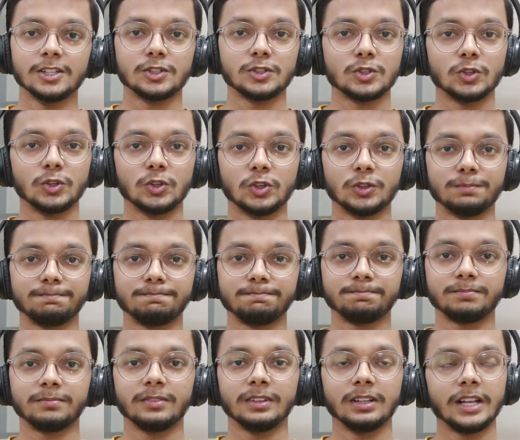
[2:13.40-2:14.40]
So
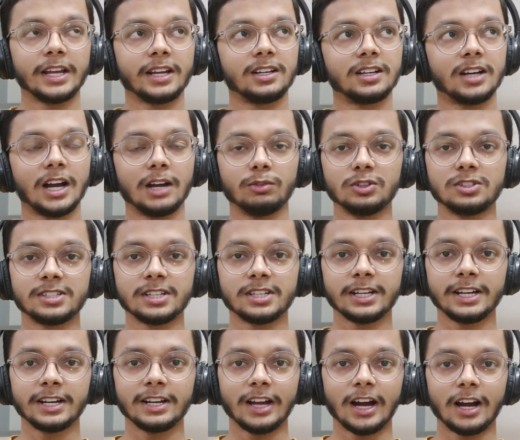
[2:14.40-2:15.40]
like I would
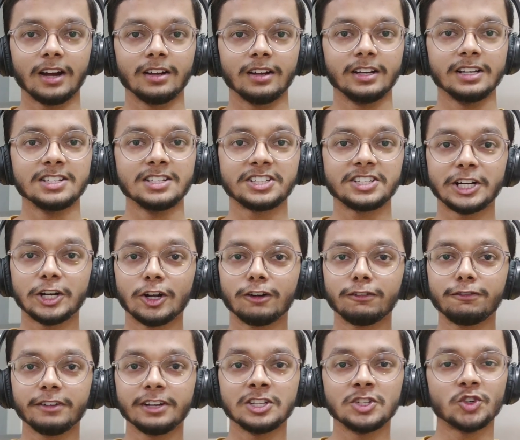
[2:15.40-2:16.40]
say, instead
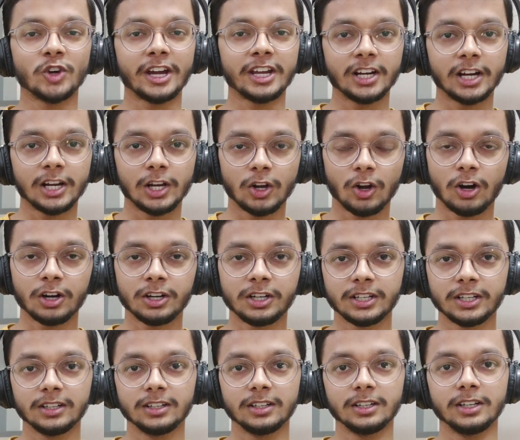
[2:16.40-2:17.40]
of enjoying a
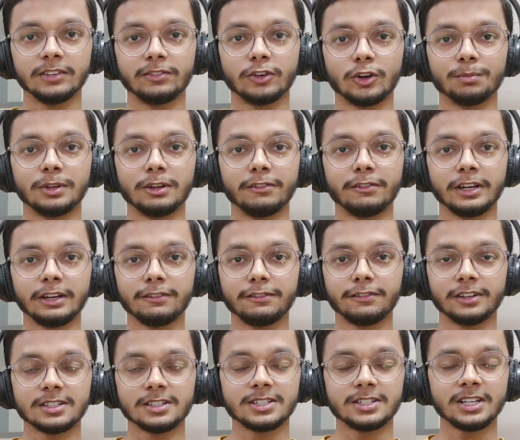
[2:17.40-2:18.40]
lot from the very
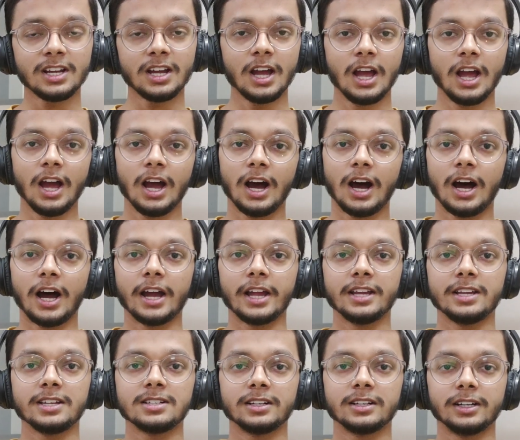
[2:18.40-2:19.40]
first day,
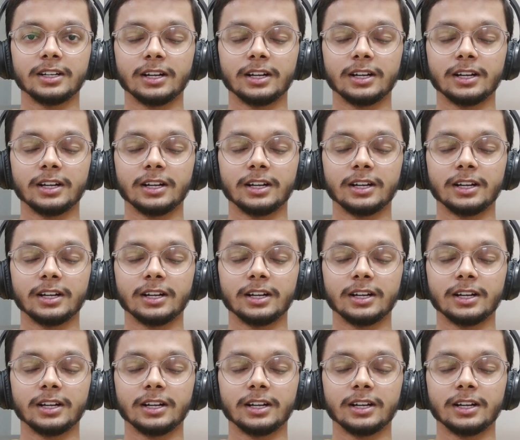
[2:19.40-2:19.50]
I